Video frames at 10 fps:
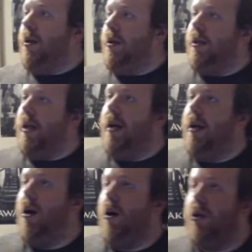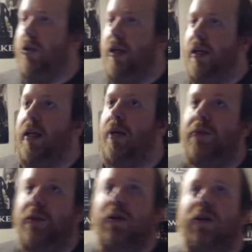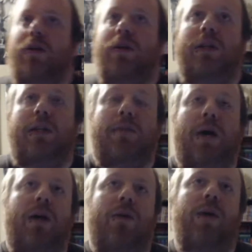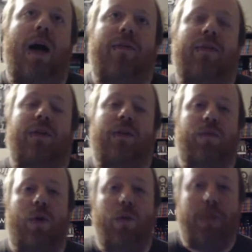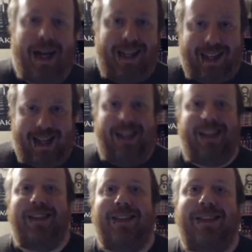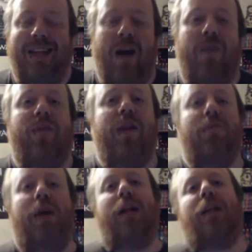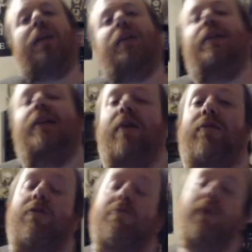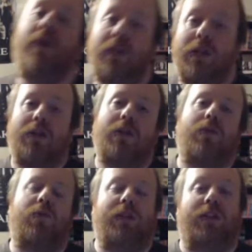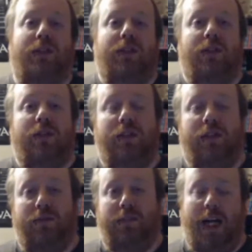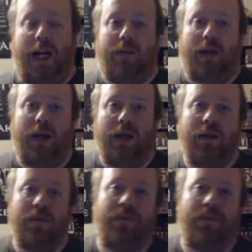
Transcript: They are cleaning up the debacle after the robot days. Now, if anybody is not familiar with the timeline,